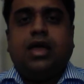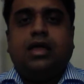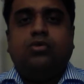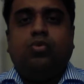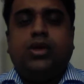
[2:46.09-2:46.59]

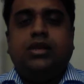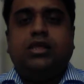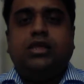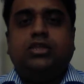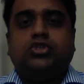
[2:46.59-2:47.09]
And
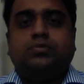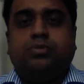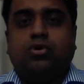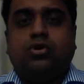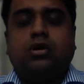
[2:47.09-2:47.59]
when he
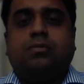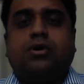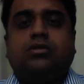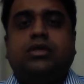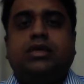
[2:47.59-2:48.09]
spoke
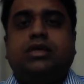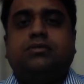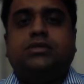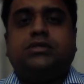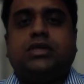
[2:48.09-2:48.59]
about the
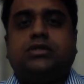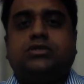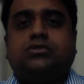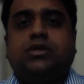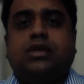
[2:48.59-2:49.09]
events that
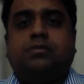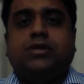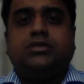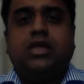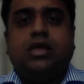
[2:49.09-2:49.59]
is to
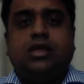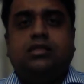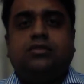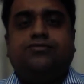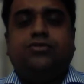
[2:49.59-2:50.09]
take place
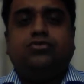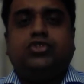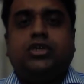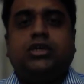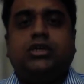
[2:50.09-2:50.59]
in the future,